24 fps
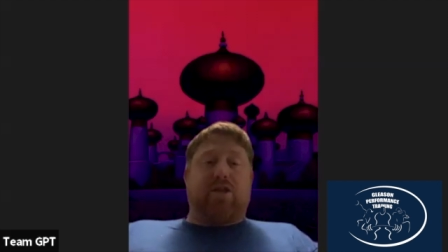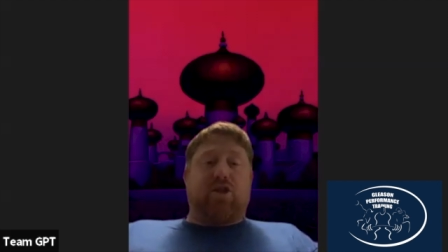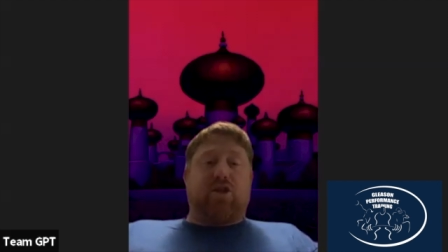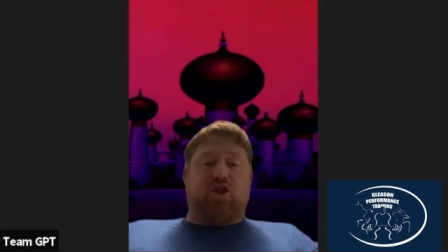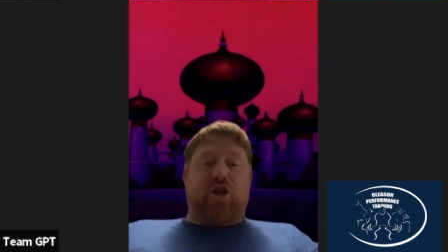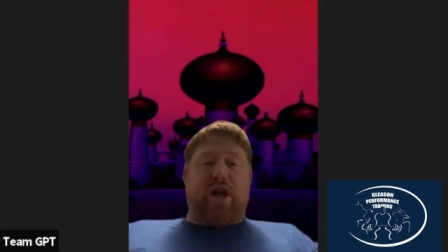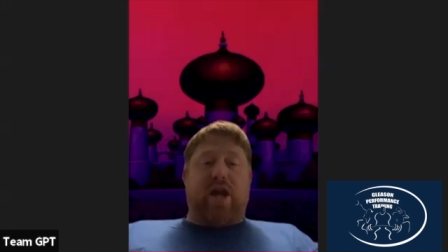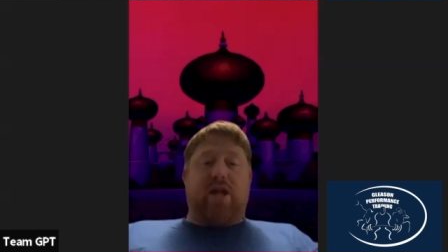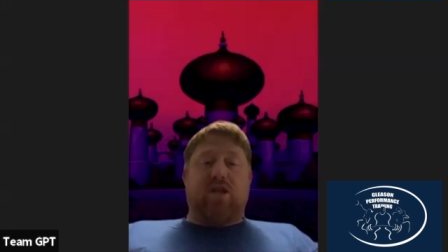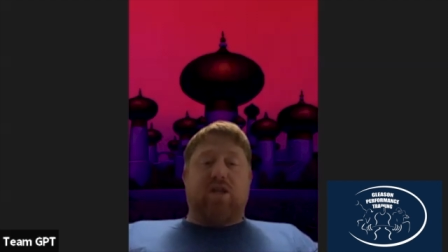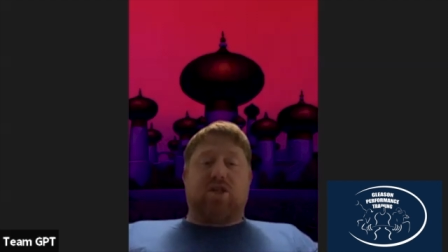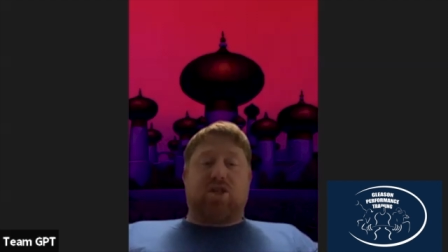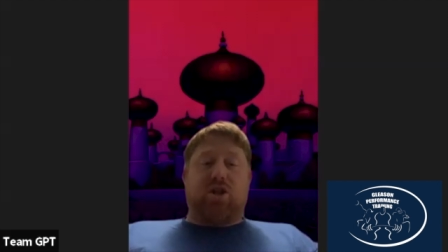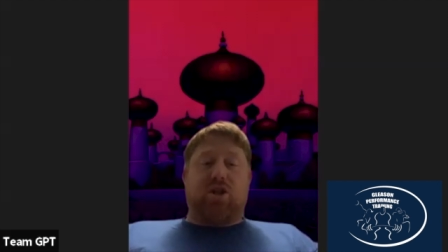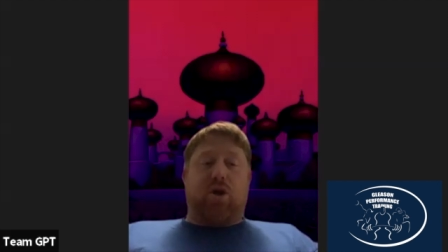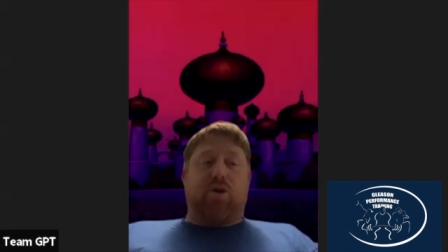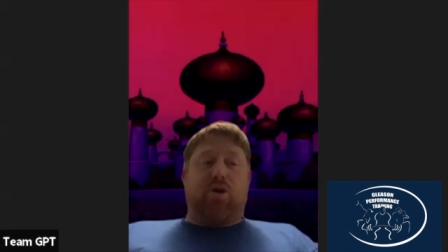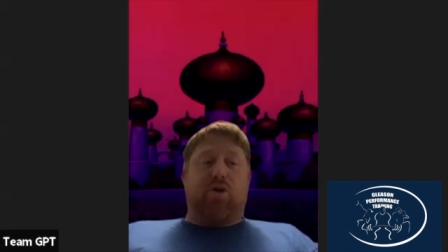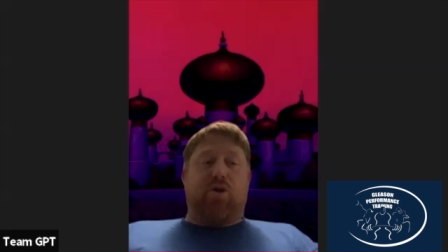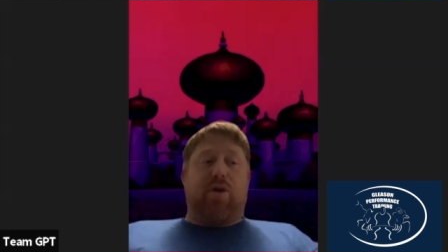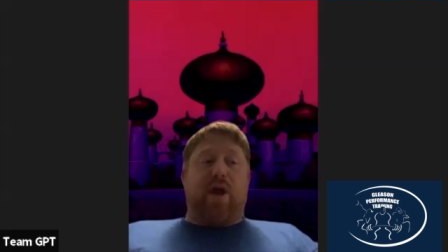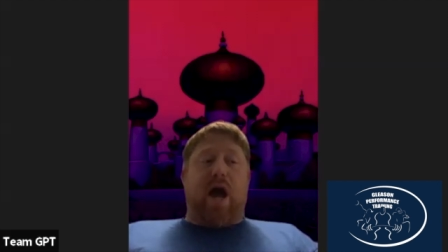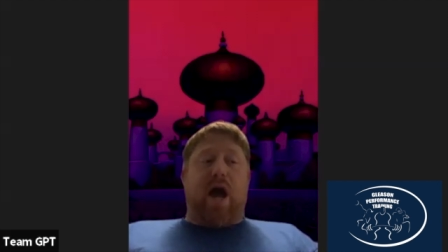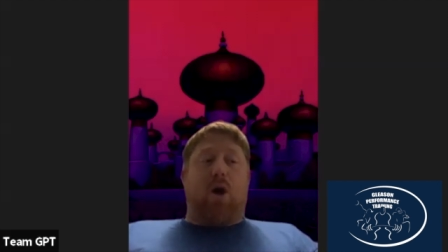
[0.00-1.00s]
chains slow
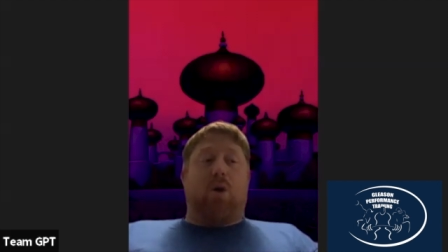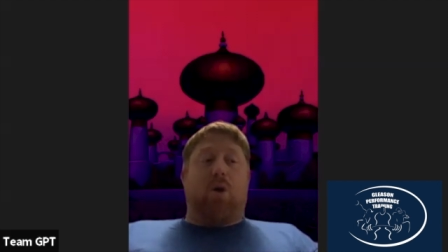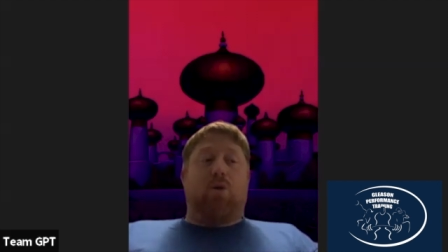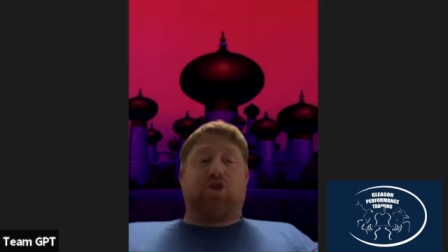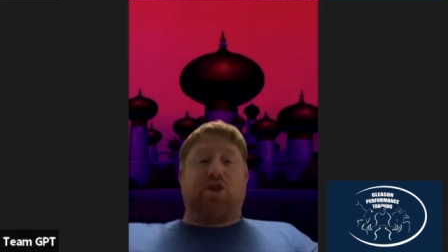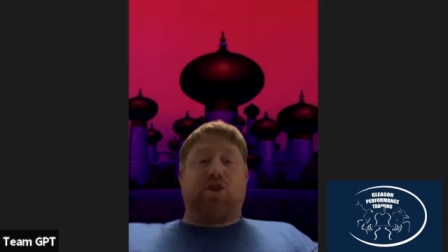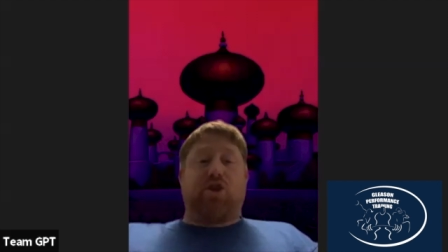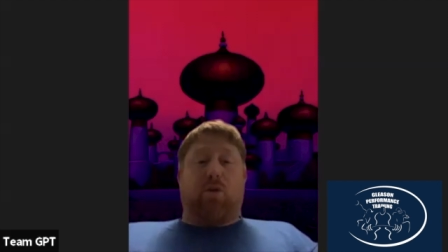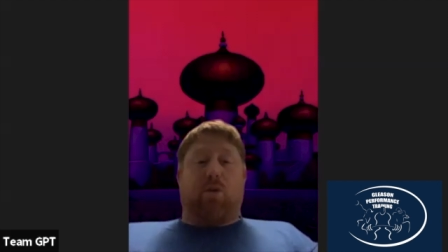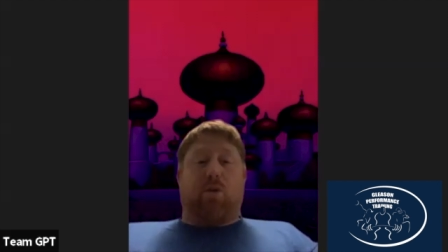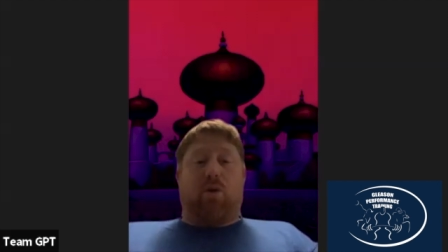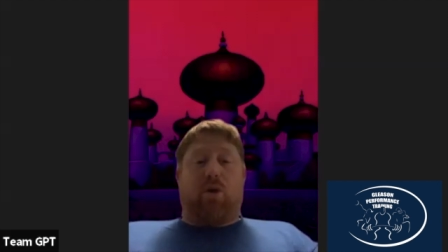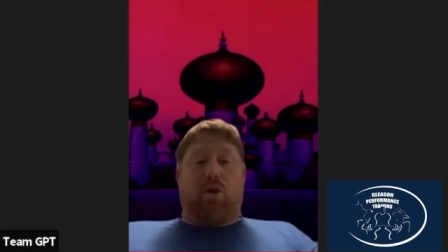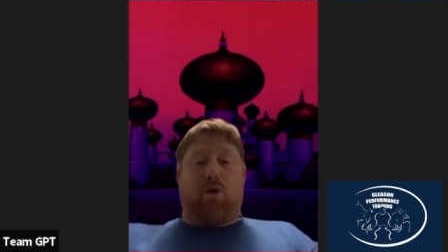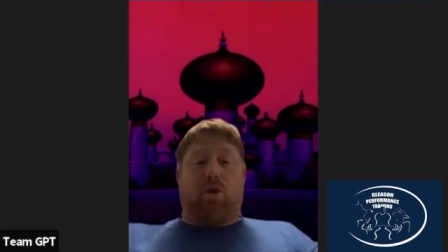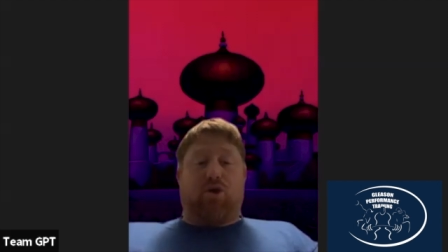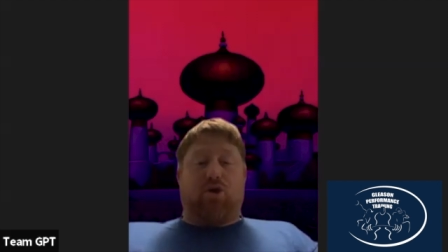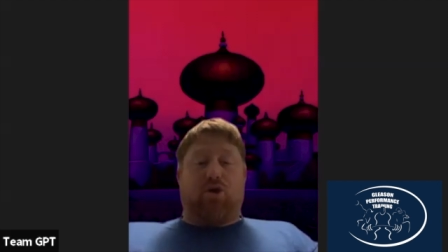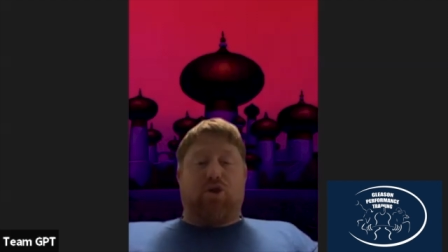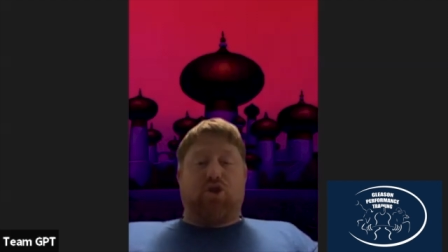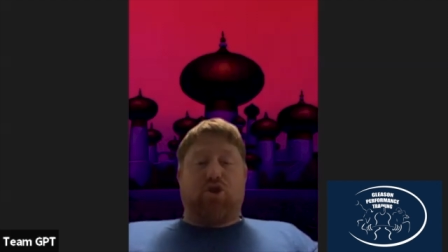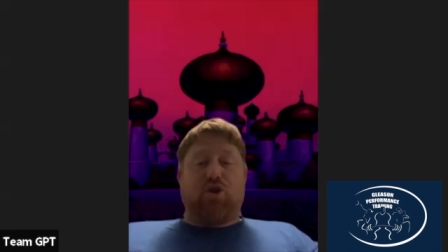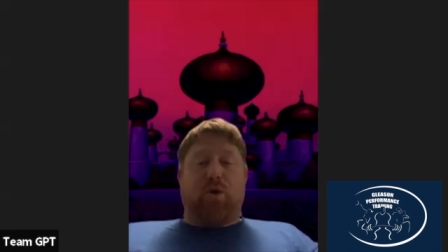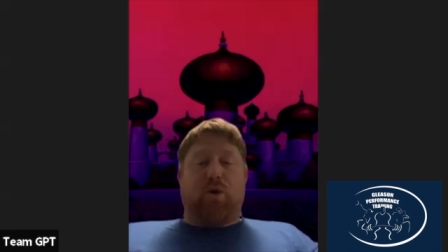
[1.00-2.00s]
you down so you don't hurt
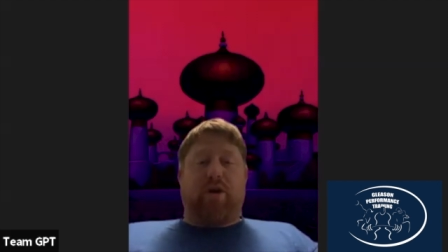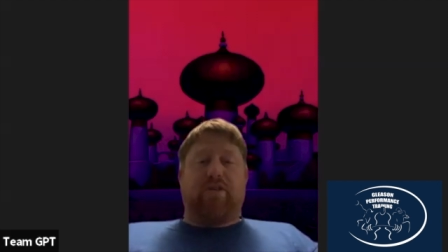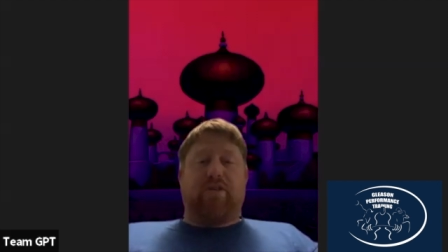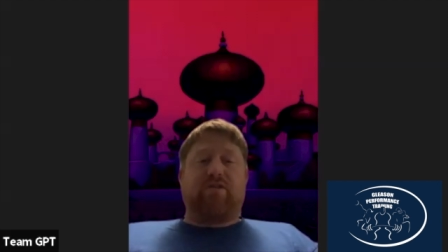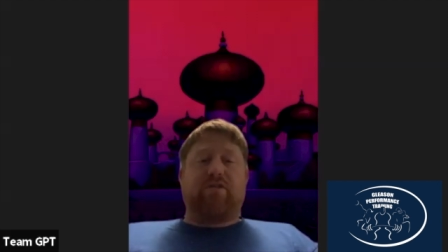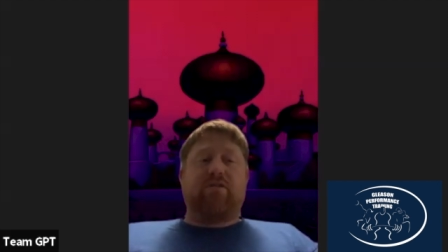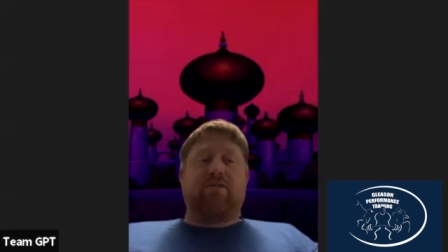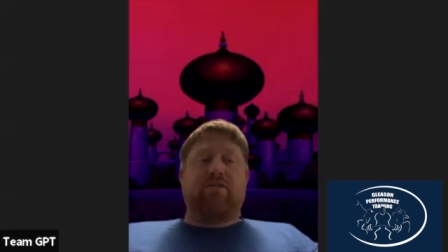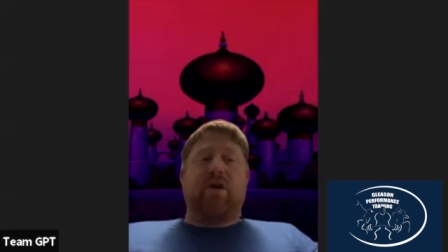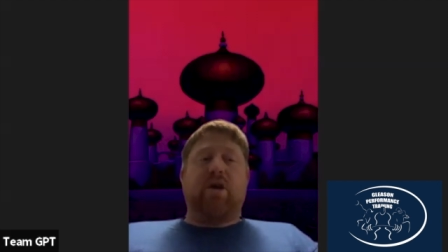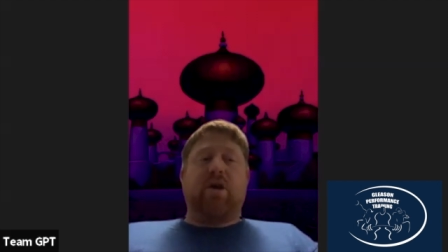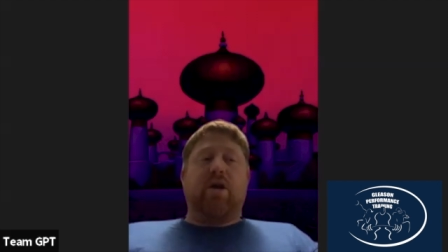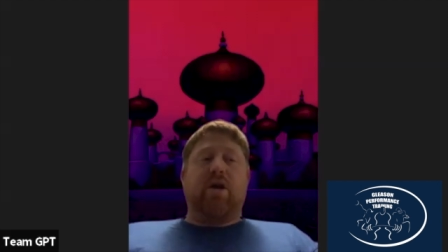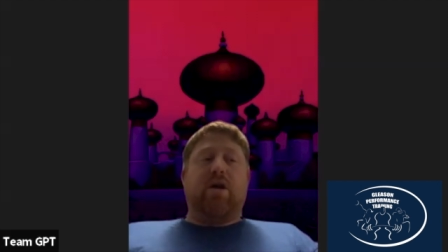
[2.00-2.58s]
your joints,